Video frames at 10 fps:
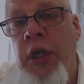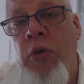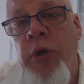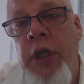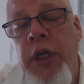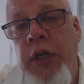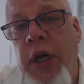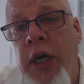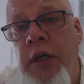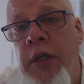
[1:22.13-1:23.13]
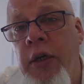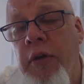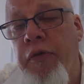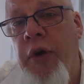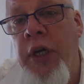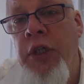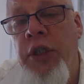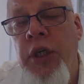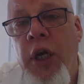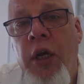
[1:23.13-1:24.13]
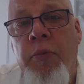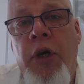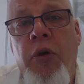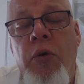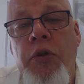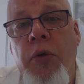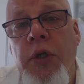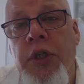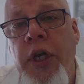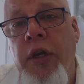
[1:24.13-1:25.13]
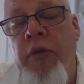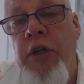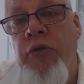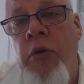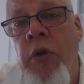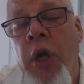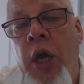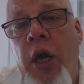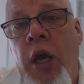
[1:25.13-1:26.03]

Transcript: including Italian, French, but also a steak restaurant.